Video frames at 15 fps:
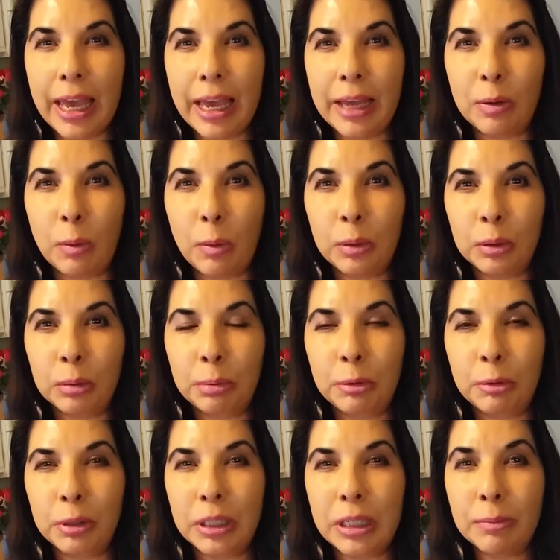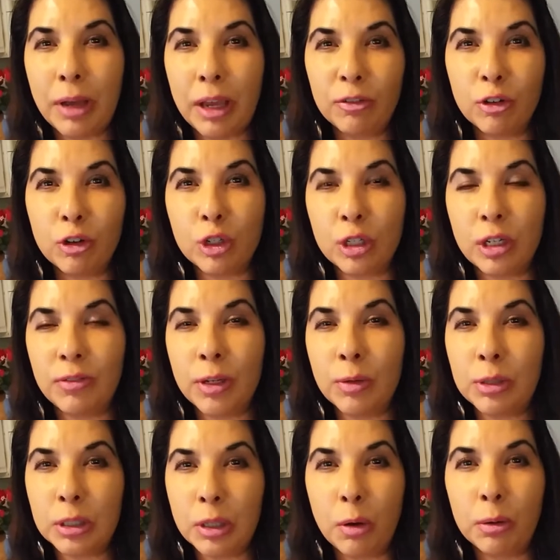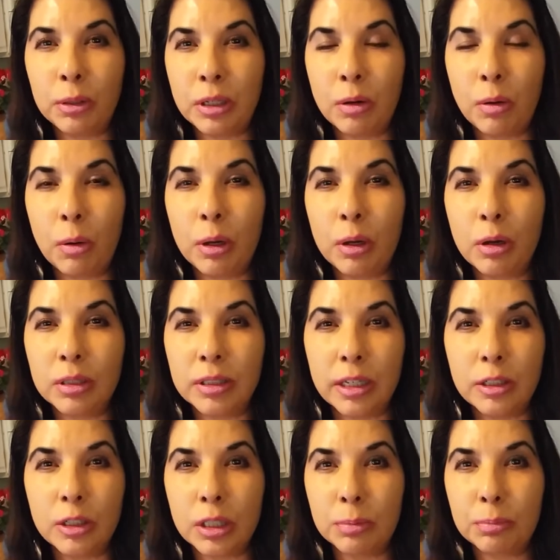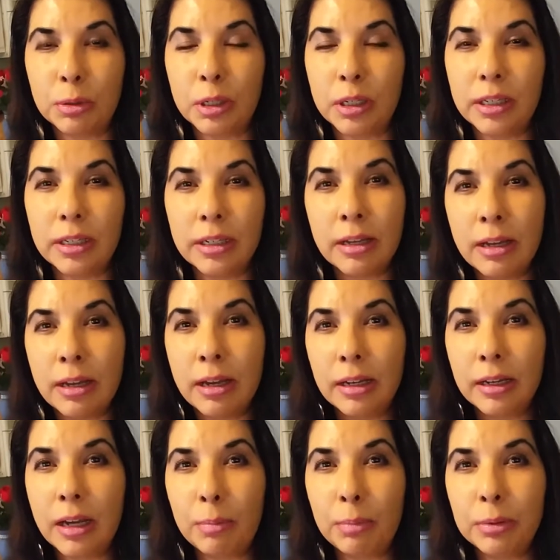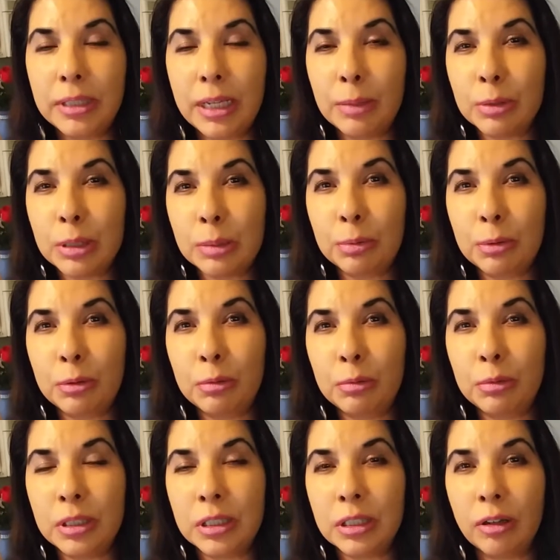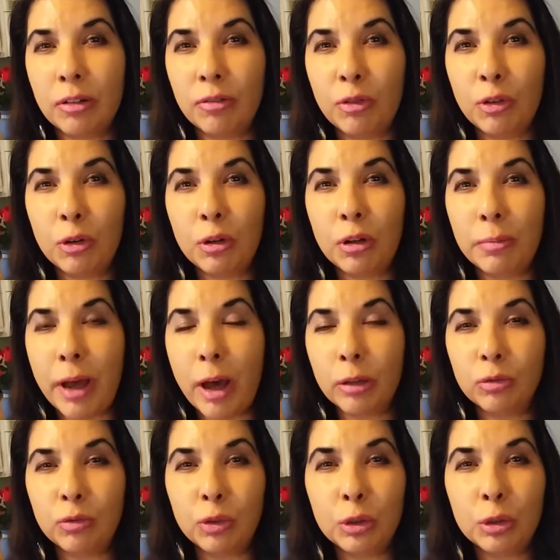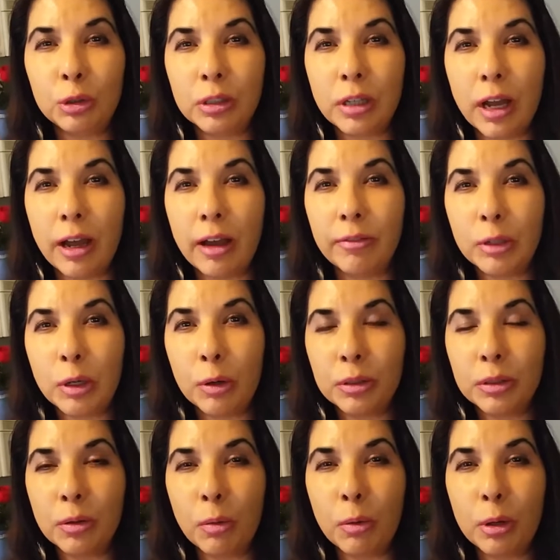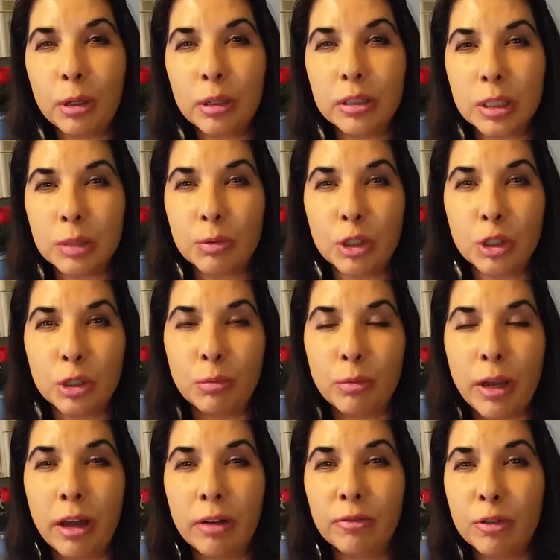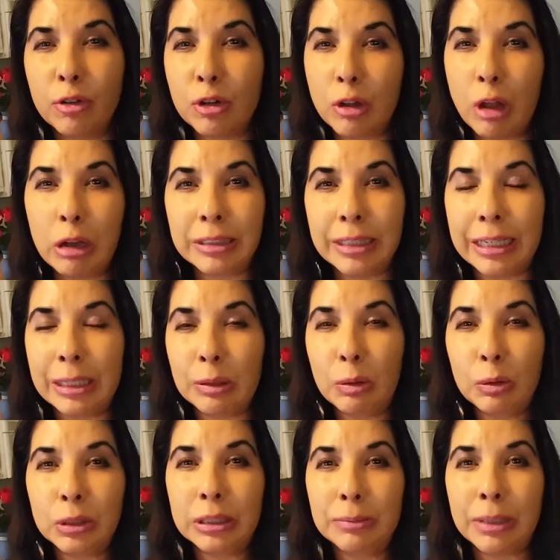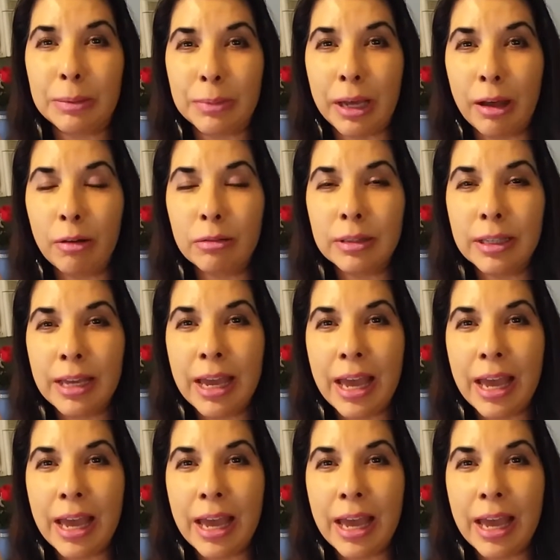And oil pulling, my version of it with coconut oils, I just put a couple tablespoons, a mouthful of coconut oil and swish it around for as long as I can hold it in my mouth.